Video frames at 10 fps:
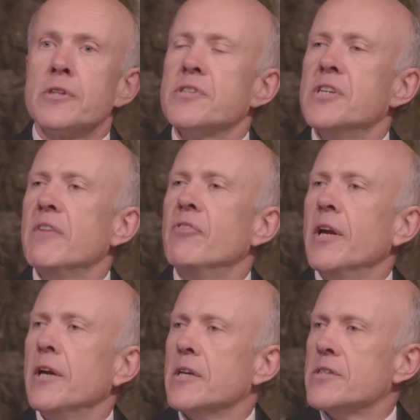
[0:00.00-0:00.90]
this
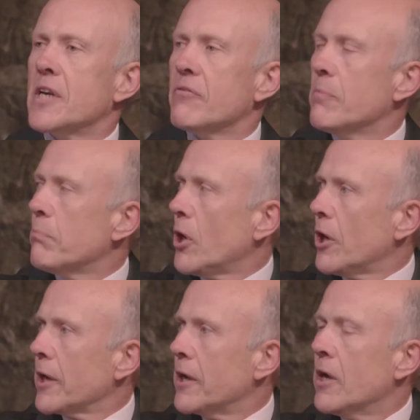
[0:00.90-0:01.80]
evening is given
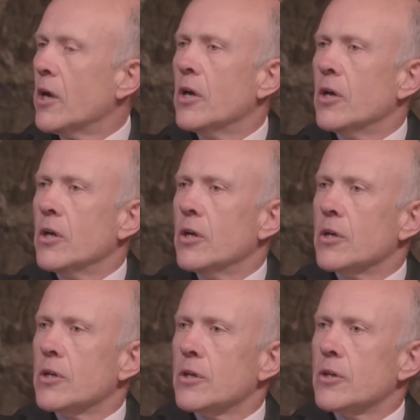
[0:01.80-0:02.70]
by
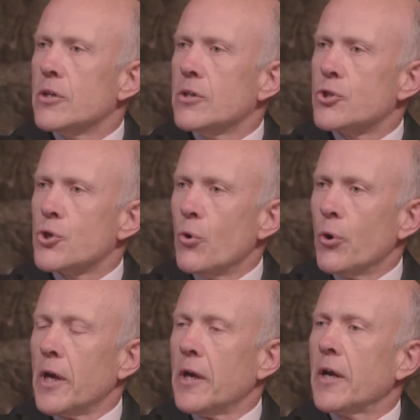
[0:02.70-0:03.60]

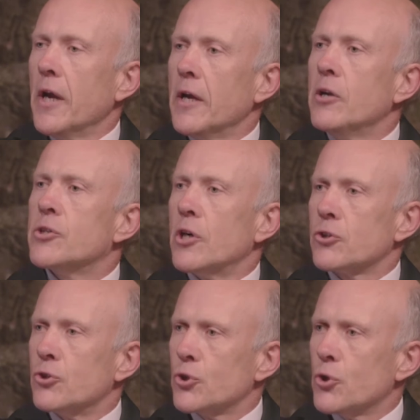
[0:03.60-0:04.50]
Tony King,
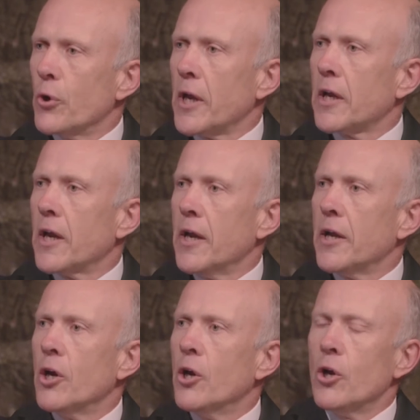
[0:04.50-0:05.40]
Dr. Tony
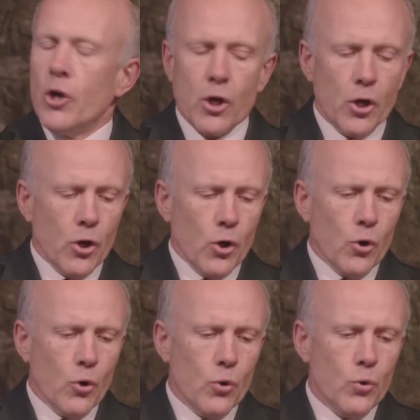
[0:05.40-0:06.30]
King,
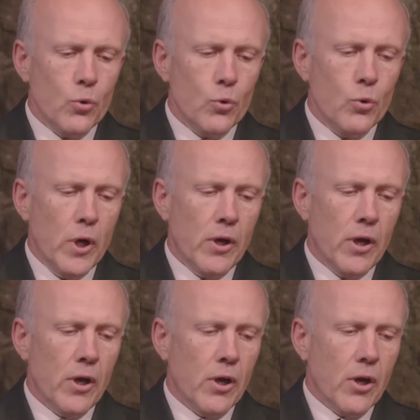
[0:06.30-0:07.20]
who
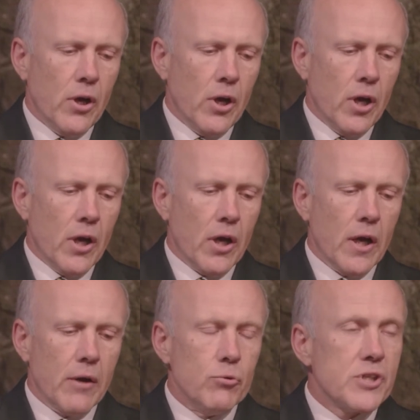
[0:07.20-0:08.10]

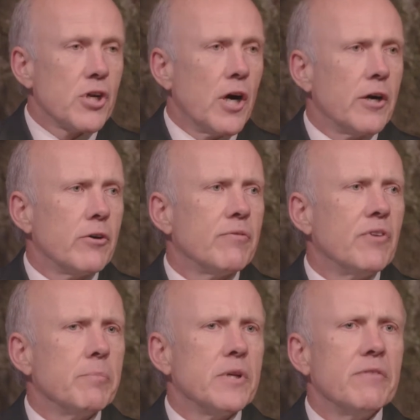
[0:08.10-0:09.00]
retired
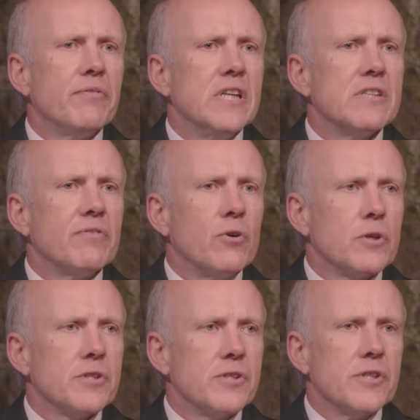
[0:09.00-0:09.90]
from the Defence
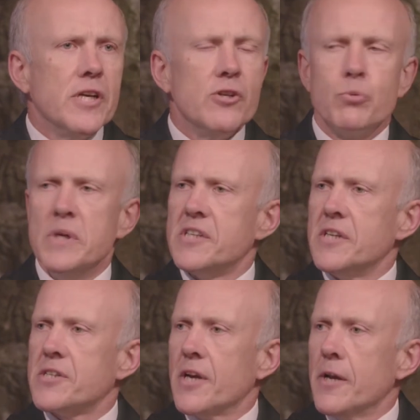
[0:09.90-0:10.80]
Forces in
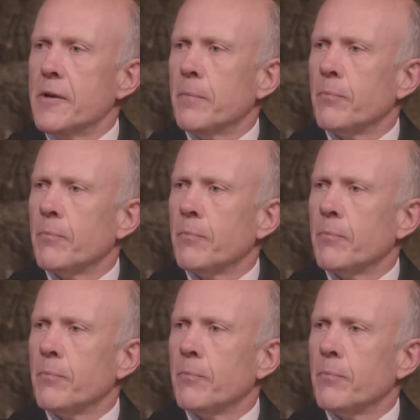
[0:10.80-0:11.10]
2010.